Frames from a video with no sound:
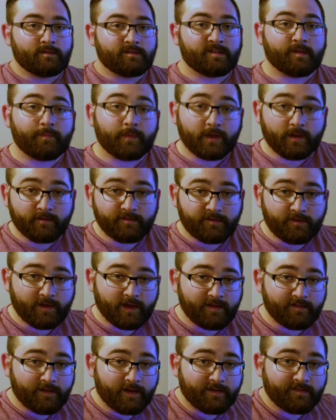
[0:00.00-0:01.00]
Something else you
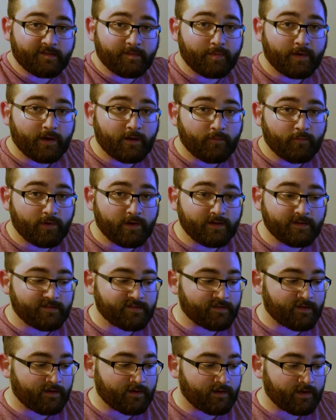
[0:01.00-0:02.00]
guys asked about
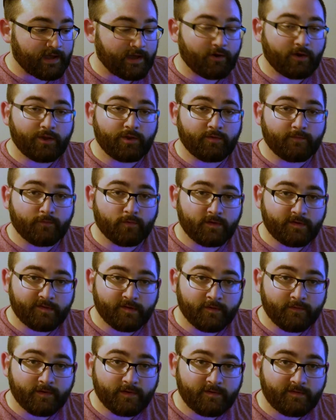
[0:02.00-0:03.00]
was how I do
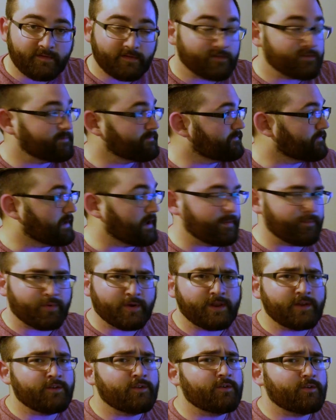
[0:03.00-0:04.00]
voiceovers. I'm
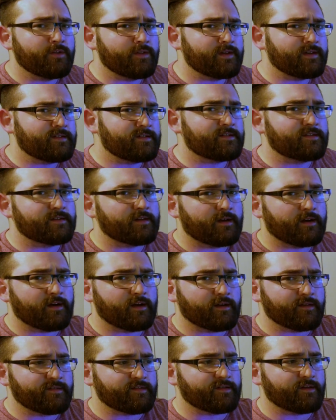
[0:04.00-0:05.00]
pretty new to this,
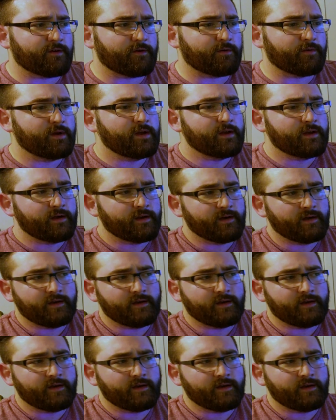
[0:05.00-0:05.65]
so